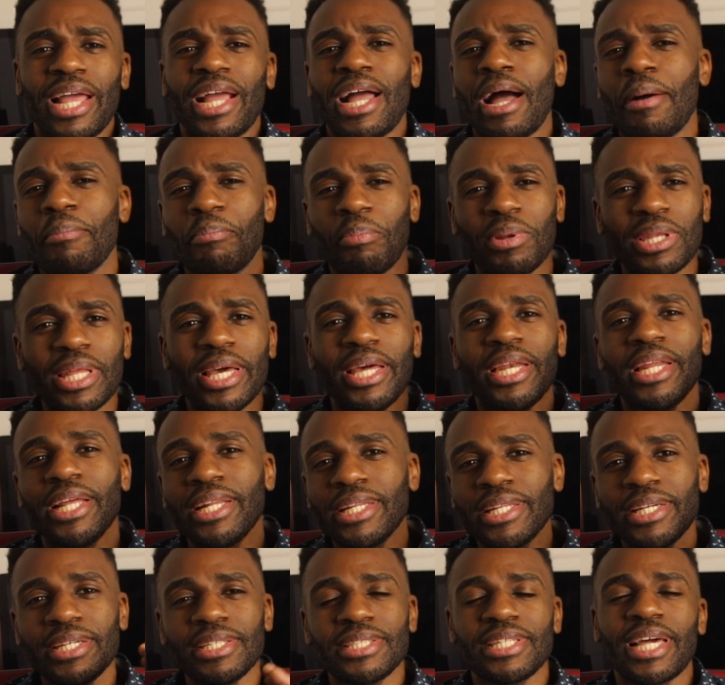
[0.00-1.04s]
I'm planning
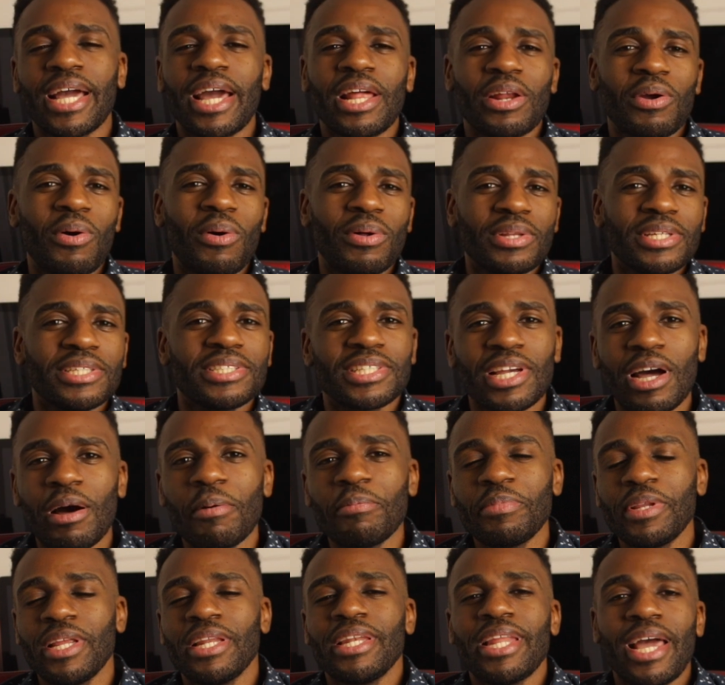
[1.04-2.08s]
this. I got to call this
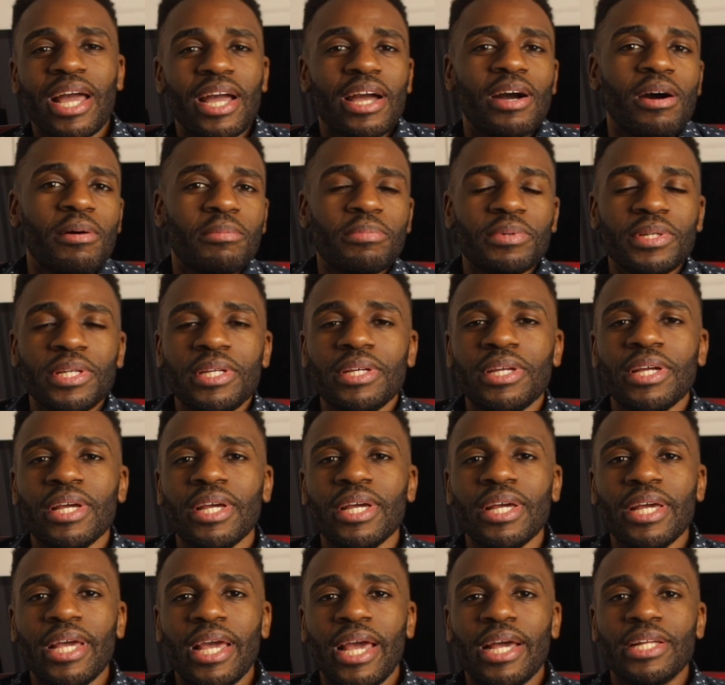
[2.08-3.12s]
company and that company
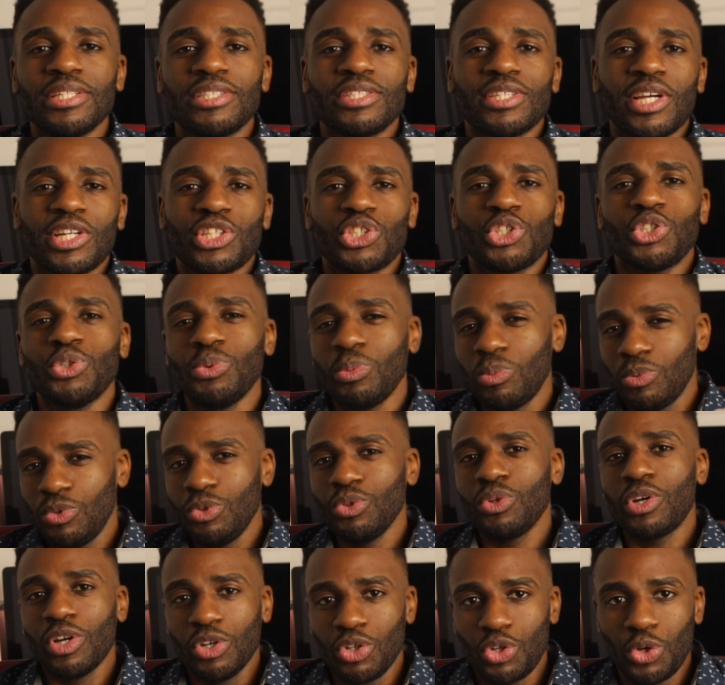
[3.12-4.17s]
and such.
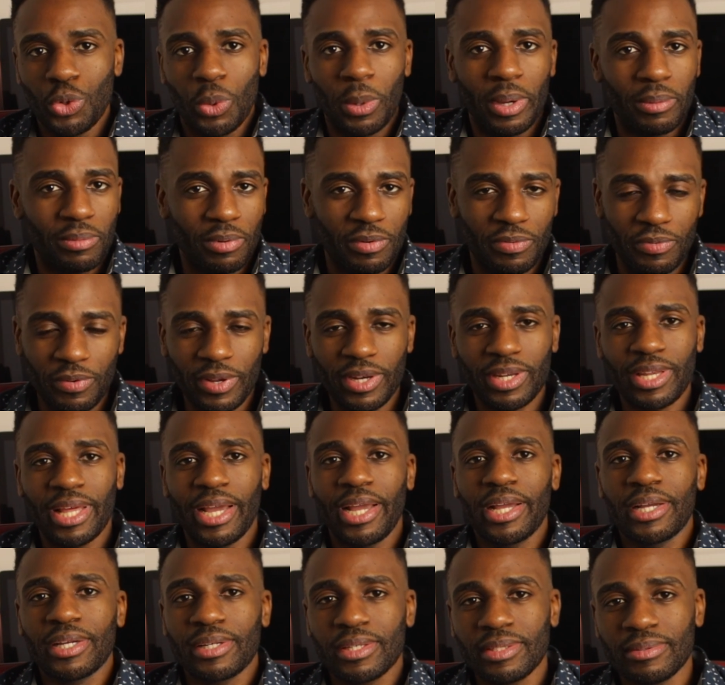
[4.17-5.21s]
You could do it within
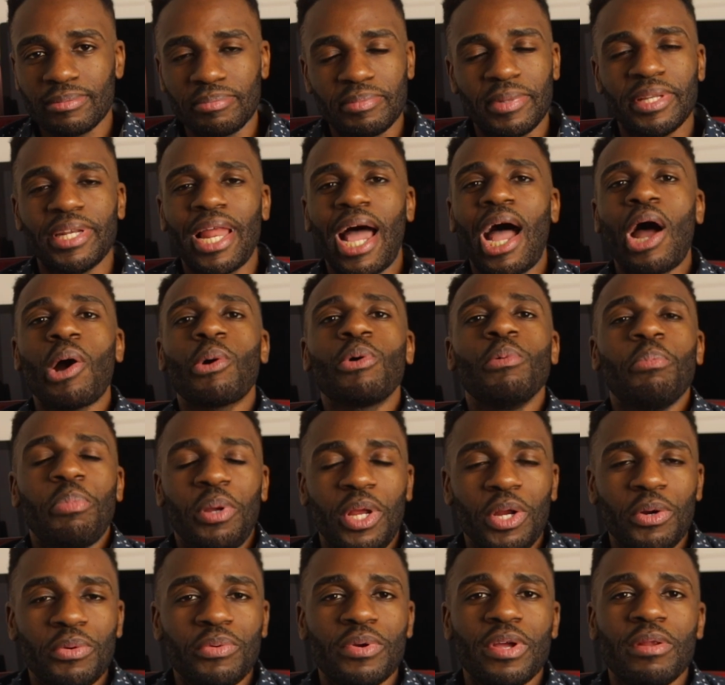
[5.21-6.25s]
like an hour
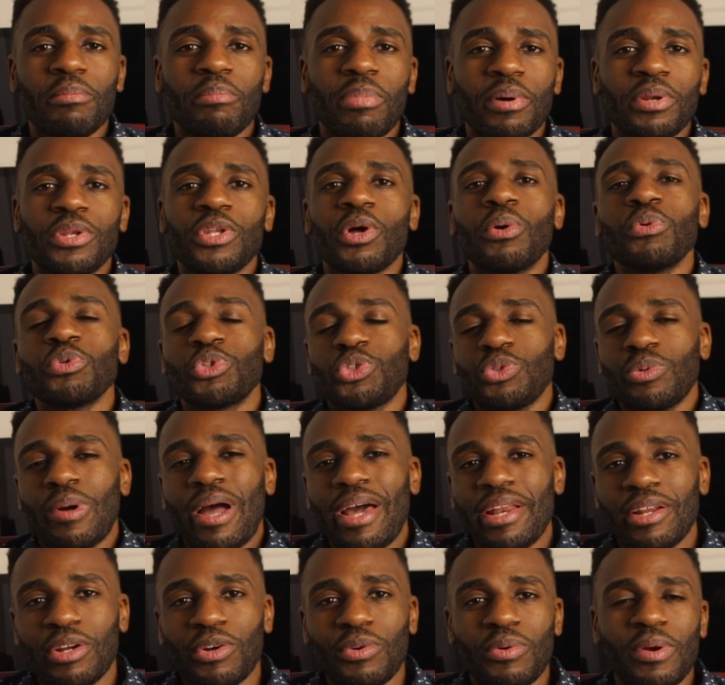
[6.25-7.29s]
period, but don't
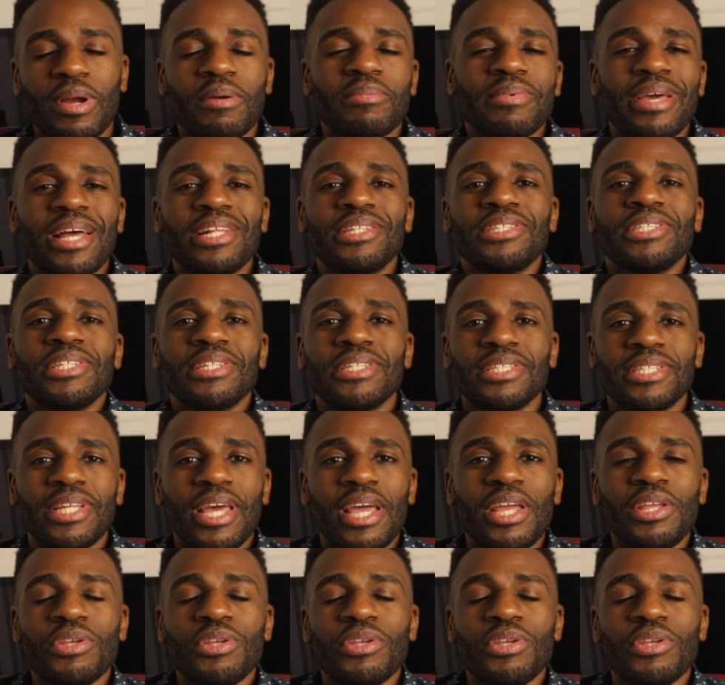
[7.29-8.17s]
try to cram that into your day.